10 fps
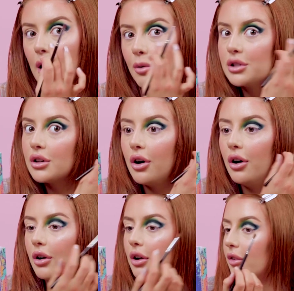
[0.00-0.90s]
outer
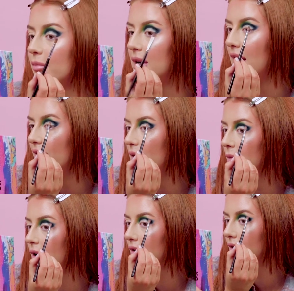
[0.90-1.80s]
corner of my navy
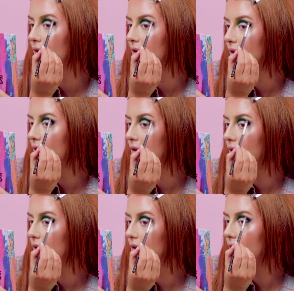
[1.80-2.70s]
blue,
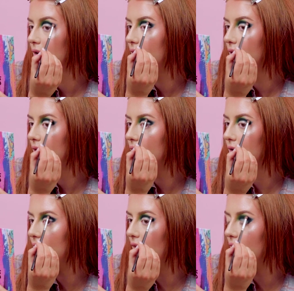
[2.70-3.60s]

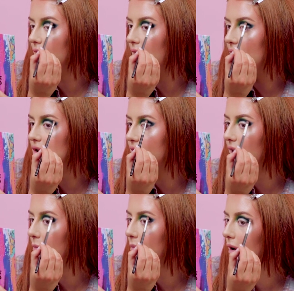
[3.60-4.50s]
right on the edge of that